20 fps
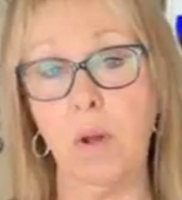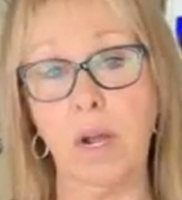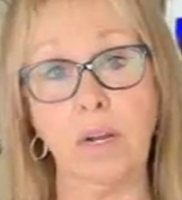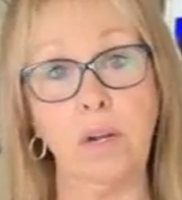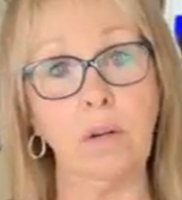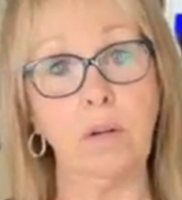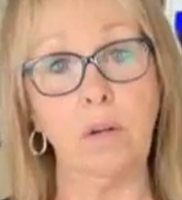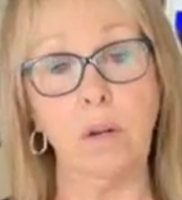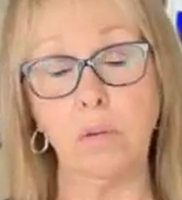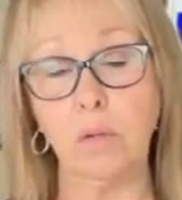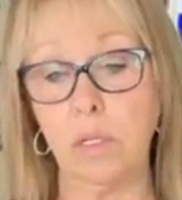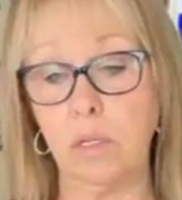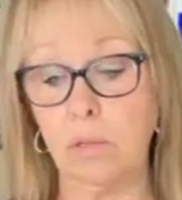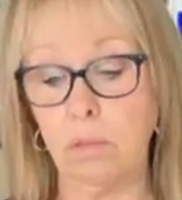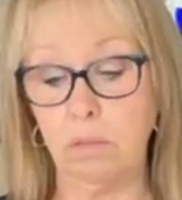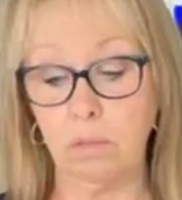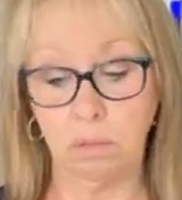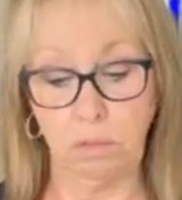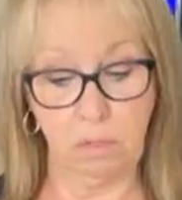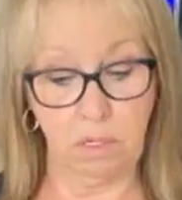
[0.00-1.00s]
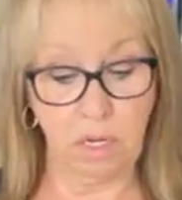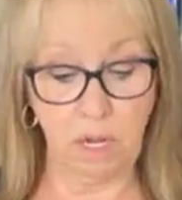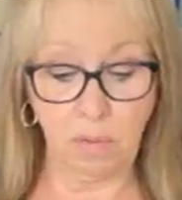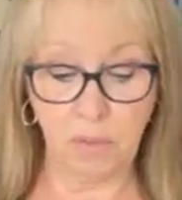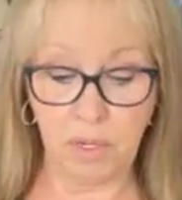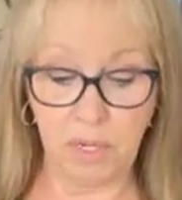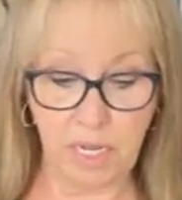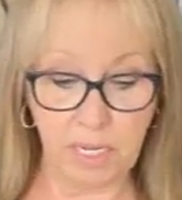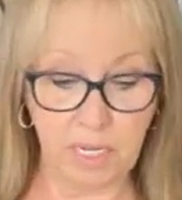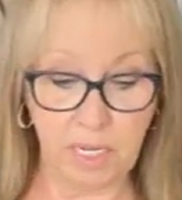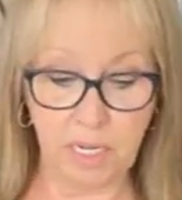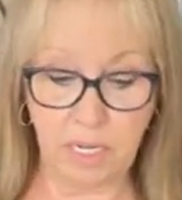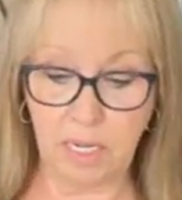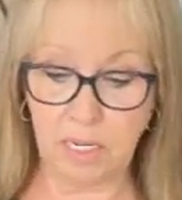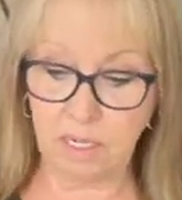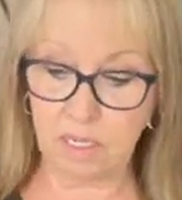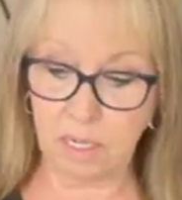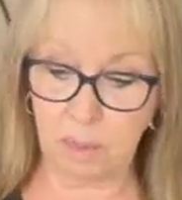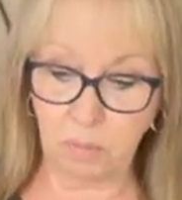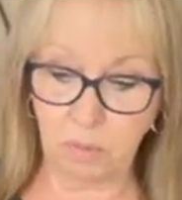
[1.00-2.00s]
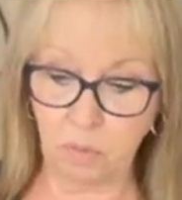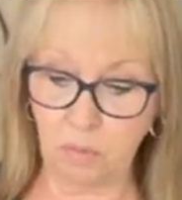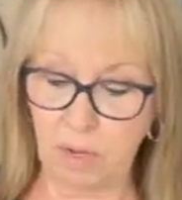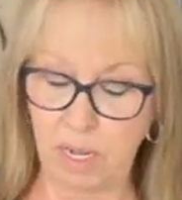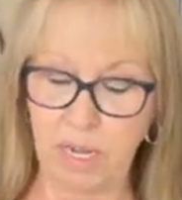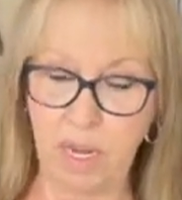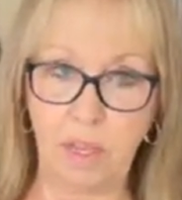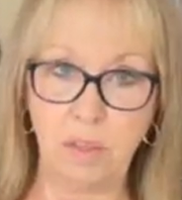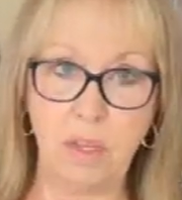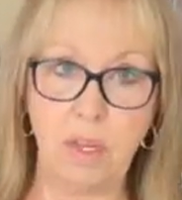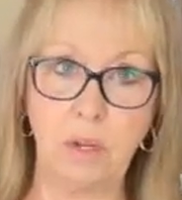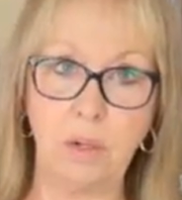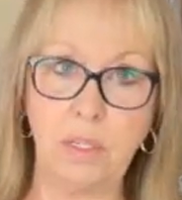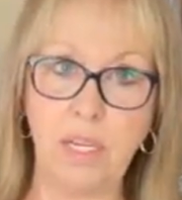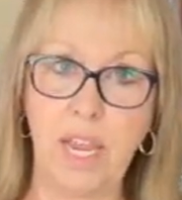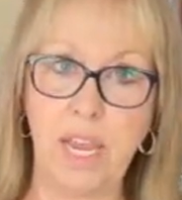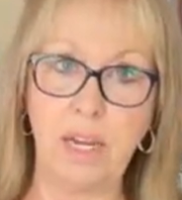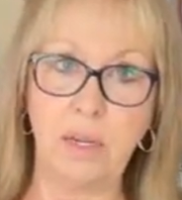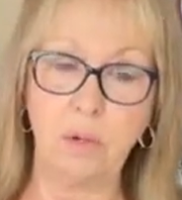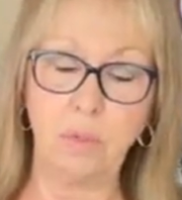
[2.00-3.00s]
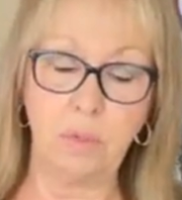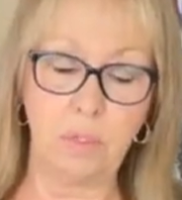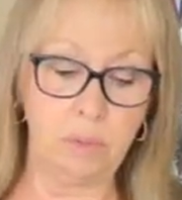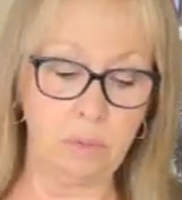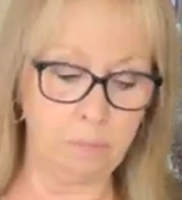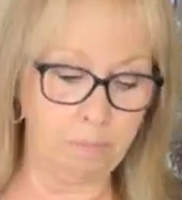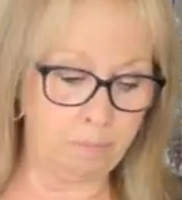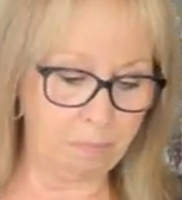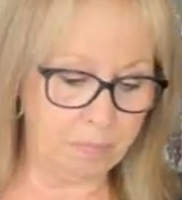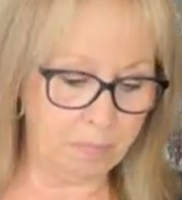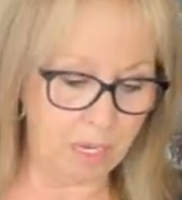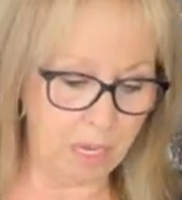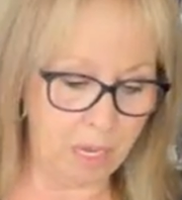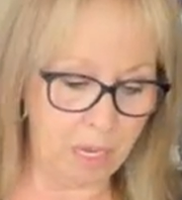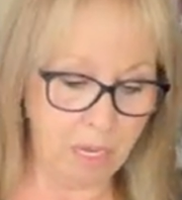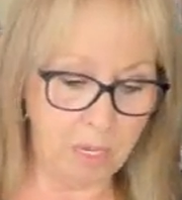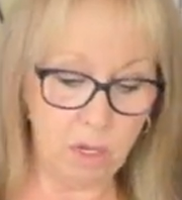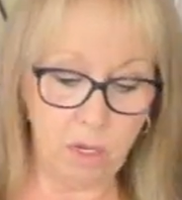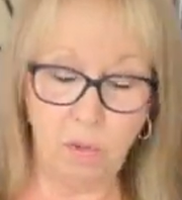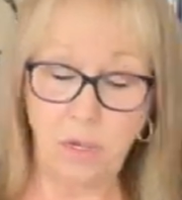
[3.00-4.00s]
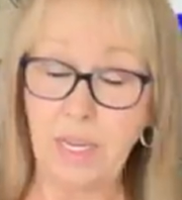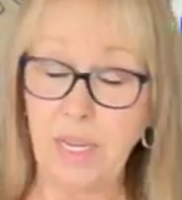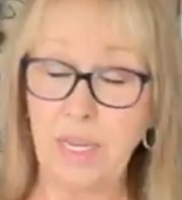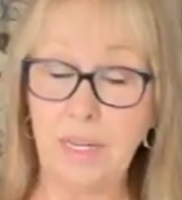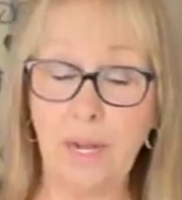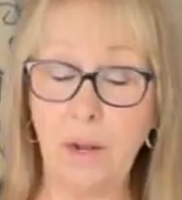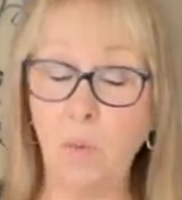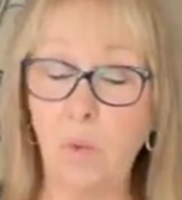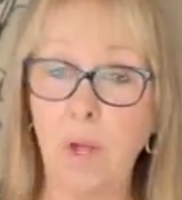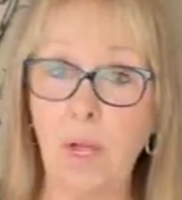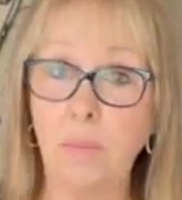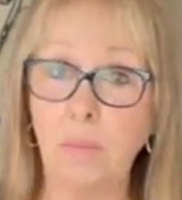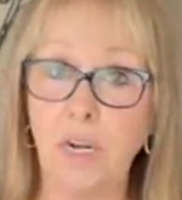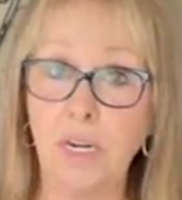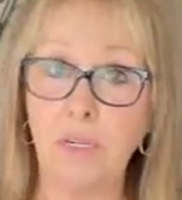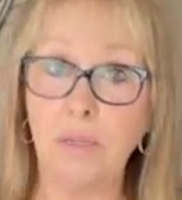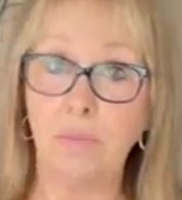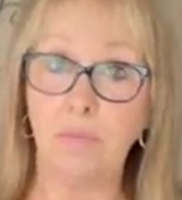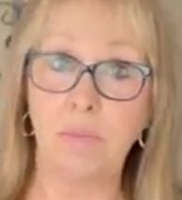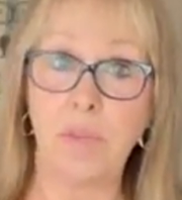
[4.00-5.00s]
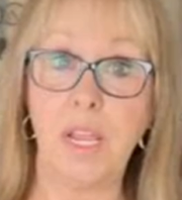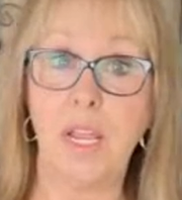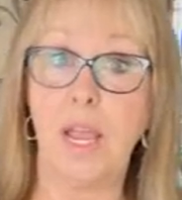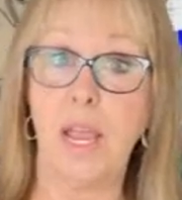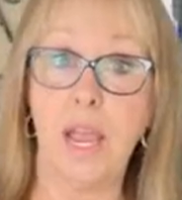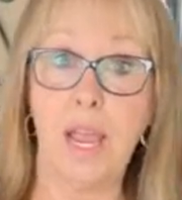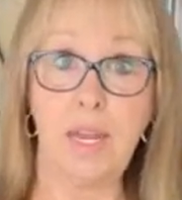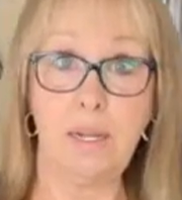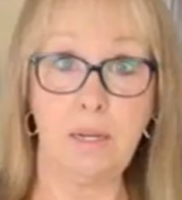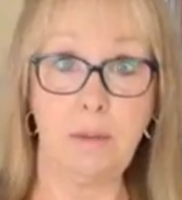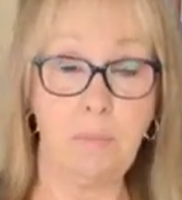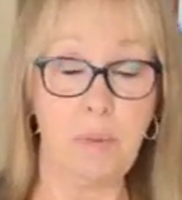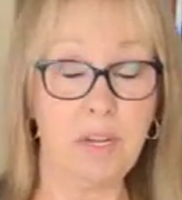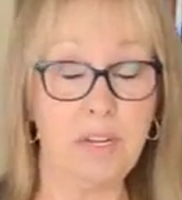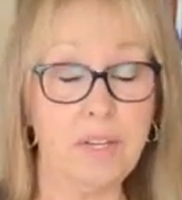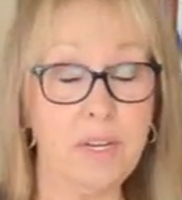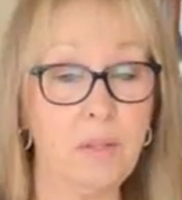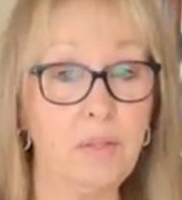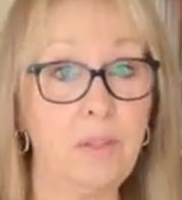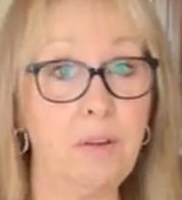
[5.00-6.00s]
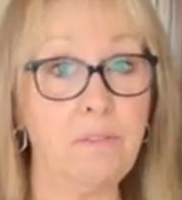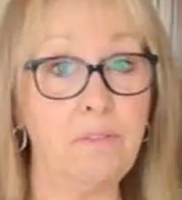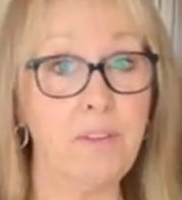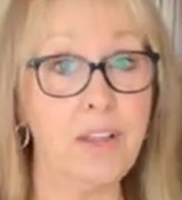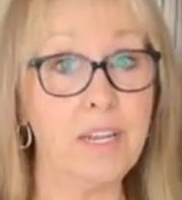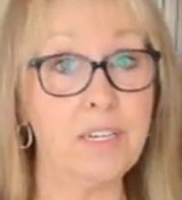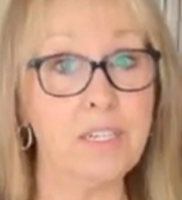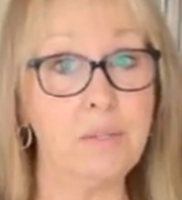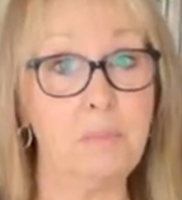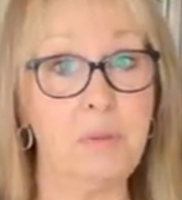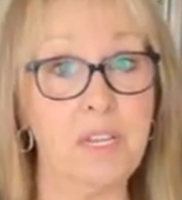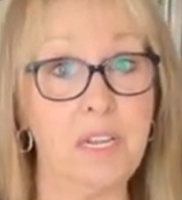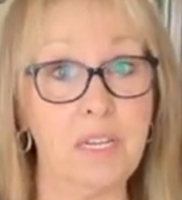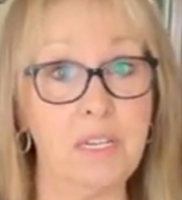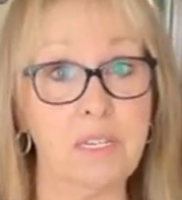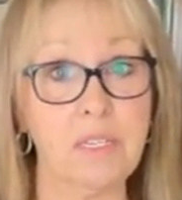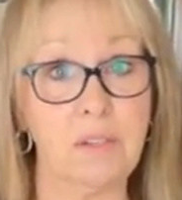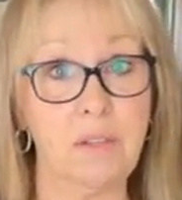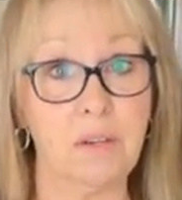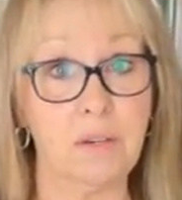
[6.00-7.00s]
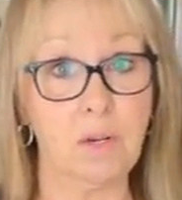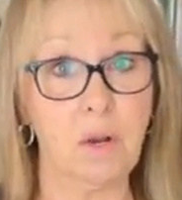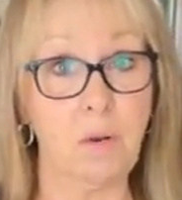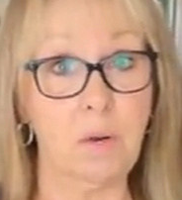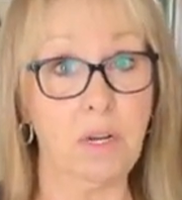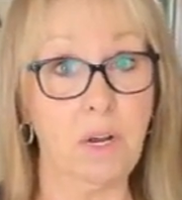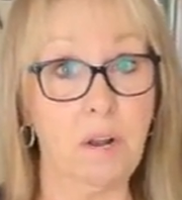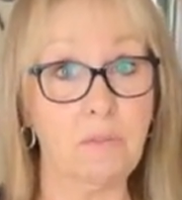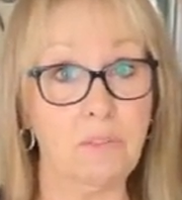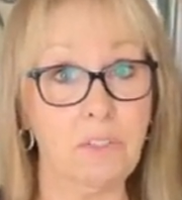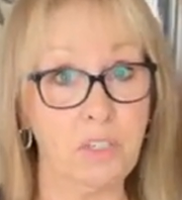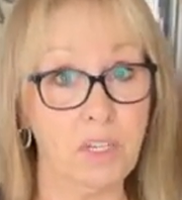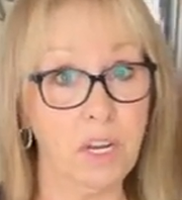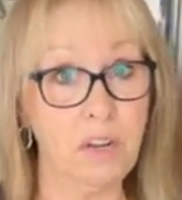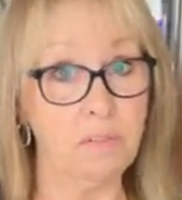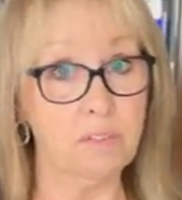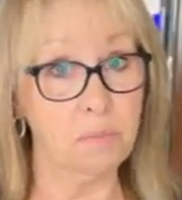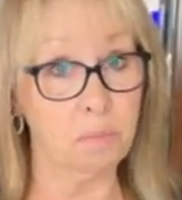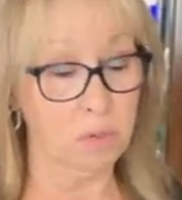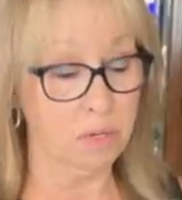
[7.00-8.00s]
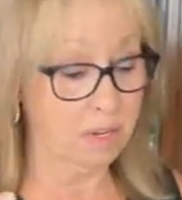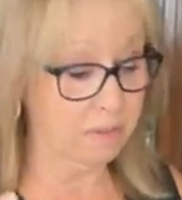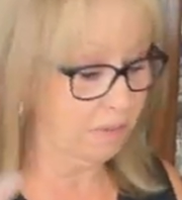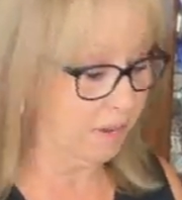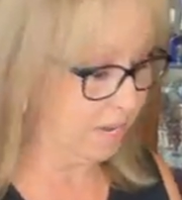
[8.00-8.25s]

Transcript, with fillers: no water, no glue, nothing in it except right out of the old can of roux. You can get it at Walmart. And you better get there fast because they're going off the shelves pretty